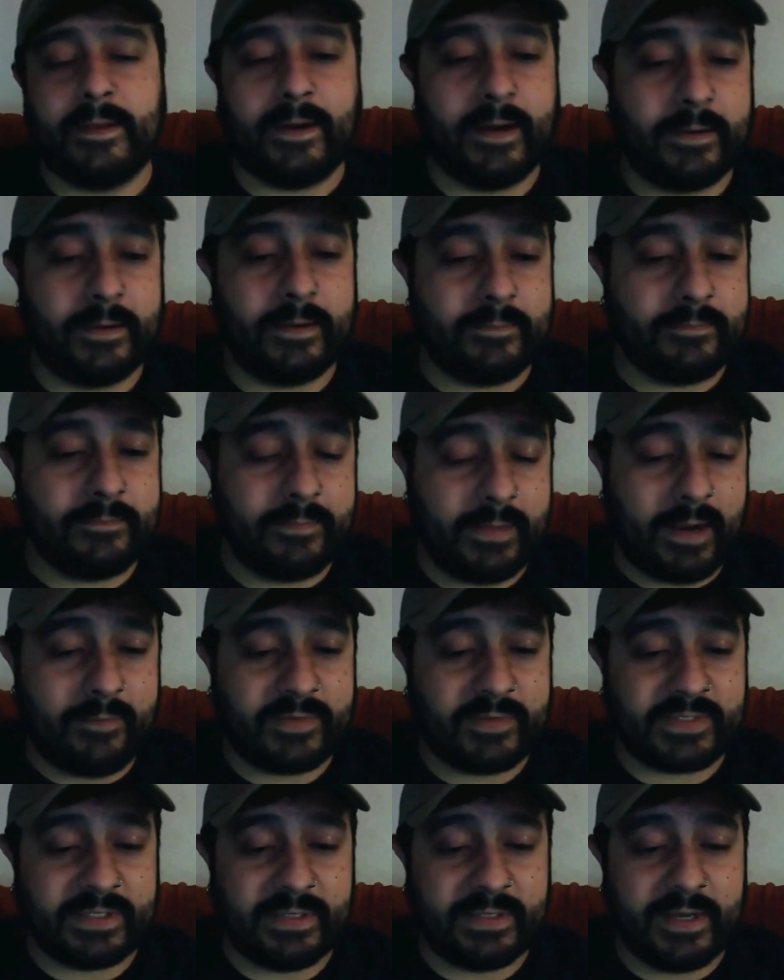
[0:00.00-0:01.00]
All right. And
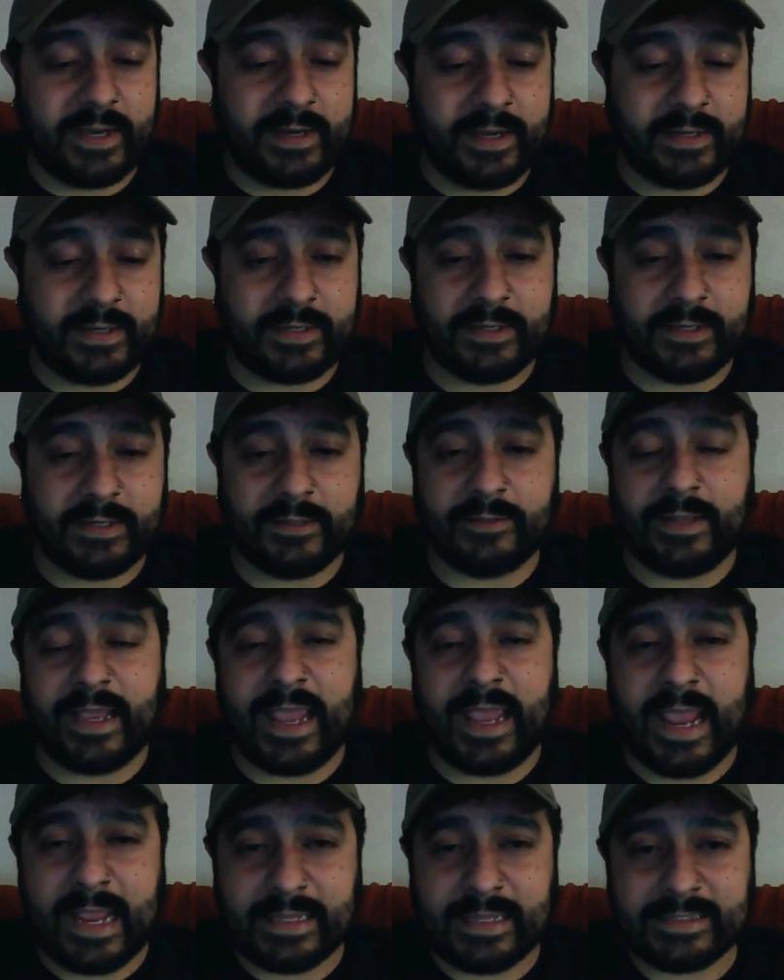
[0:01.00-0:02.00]
obviously not ideal.
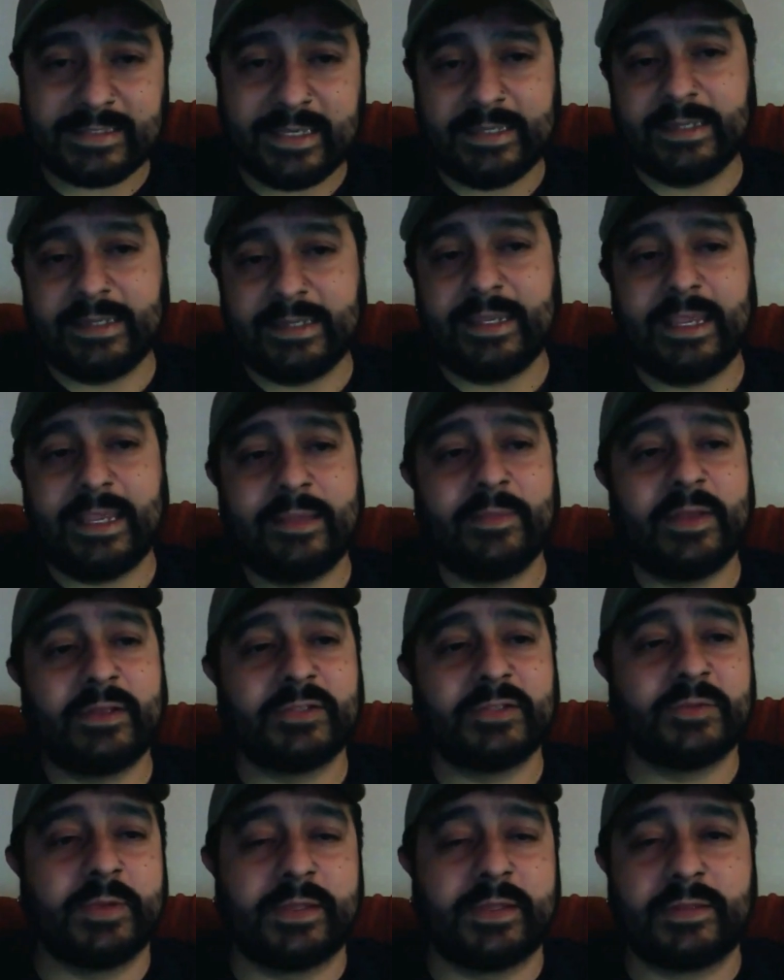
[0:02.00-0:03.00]
I hate sending
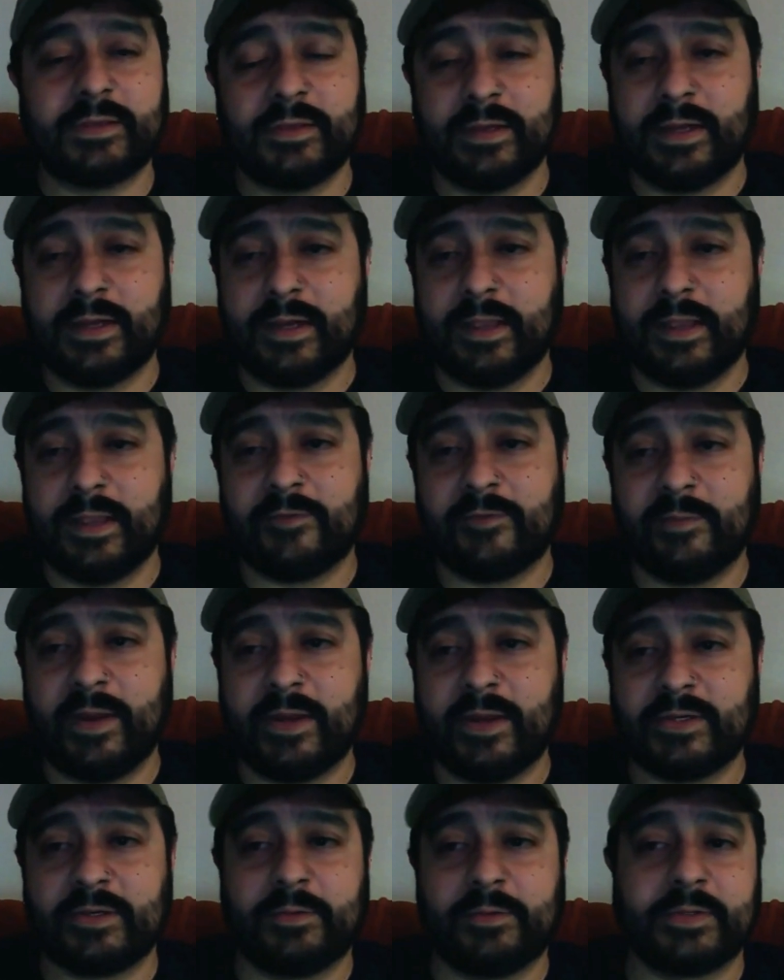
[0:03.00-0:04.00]
emails with
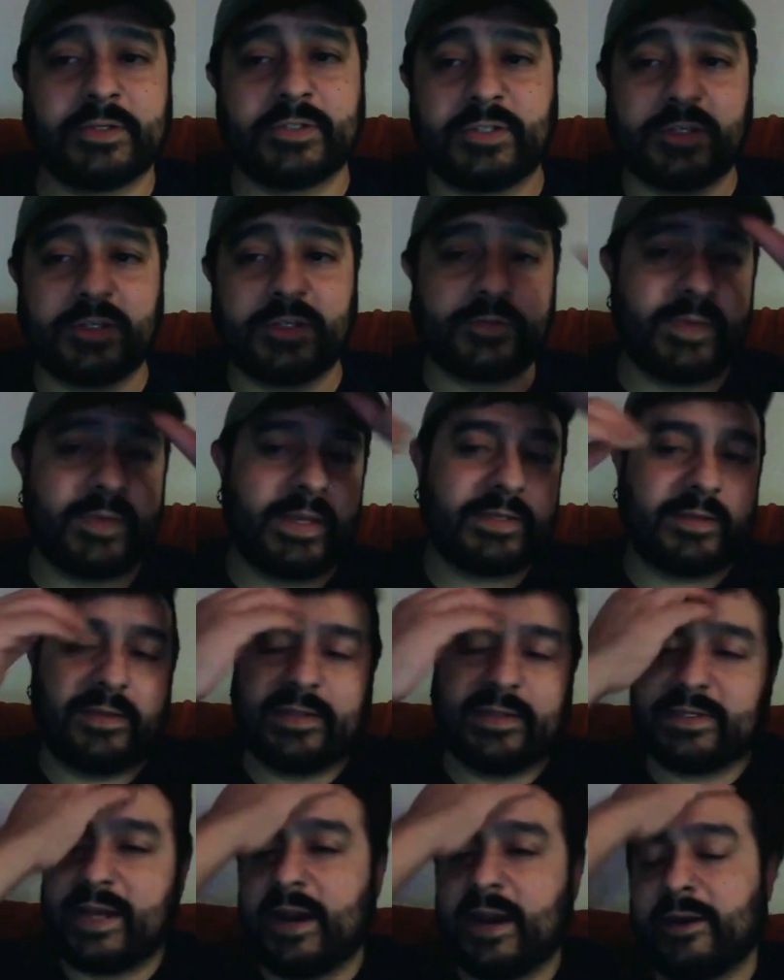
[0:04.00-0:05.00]
information, which is just
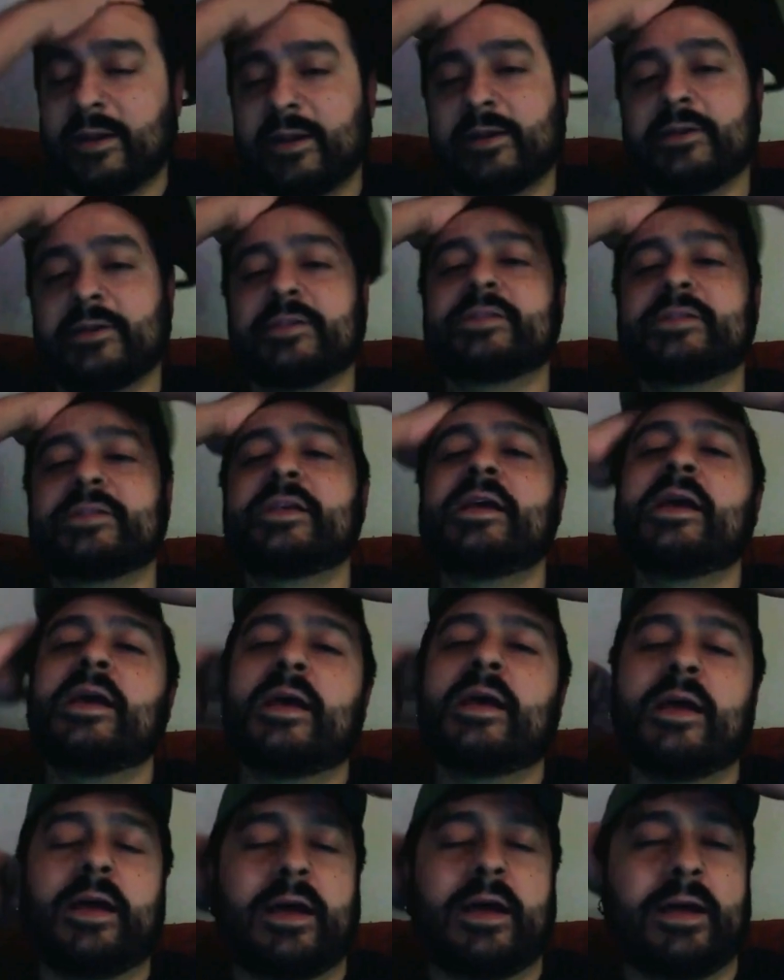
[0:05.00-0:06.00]
basically the tire kicker's
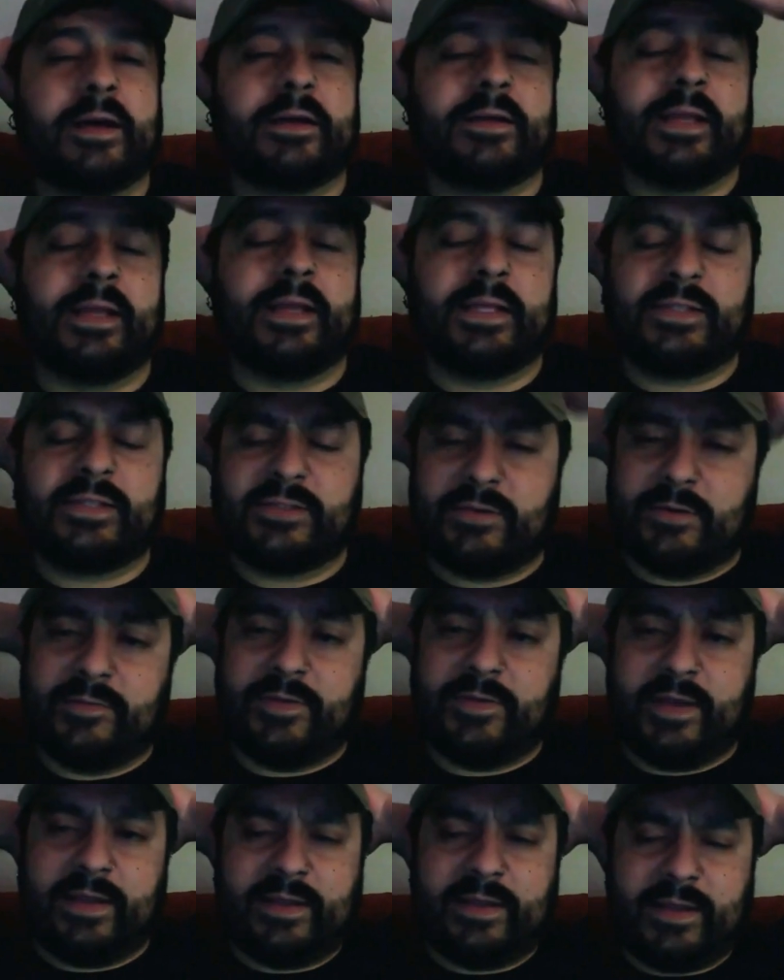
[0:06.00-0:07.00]
answer
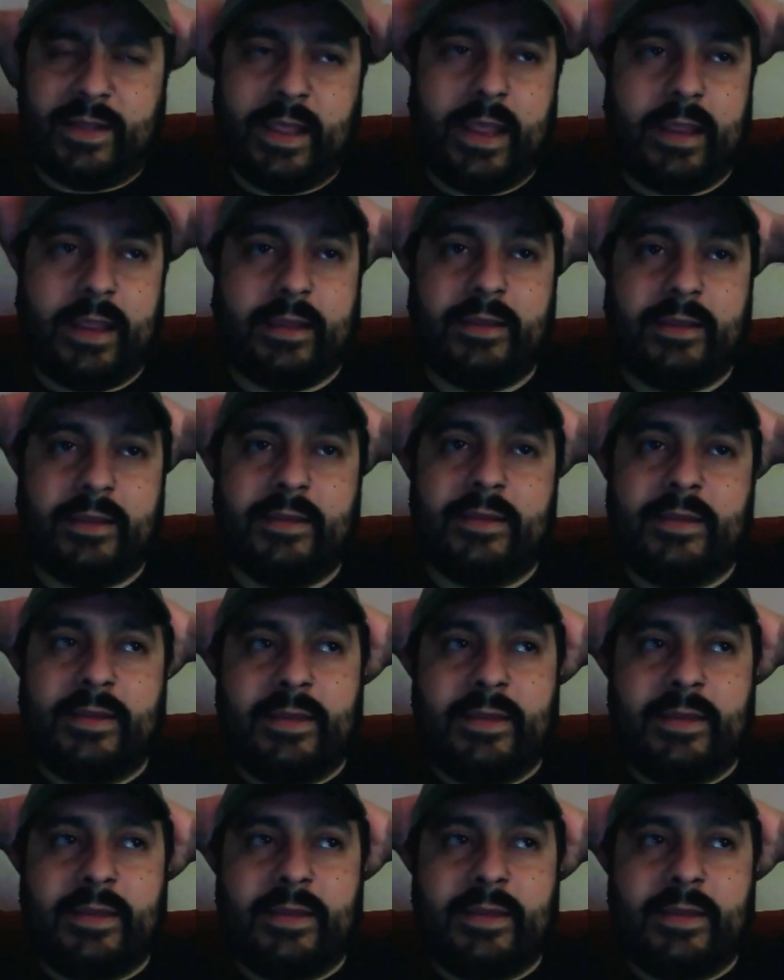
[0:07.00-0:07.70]
of like, hey,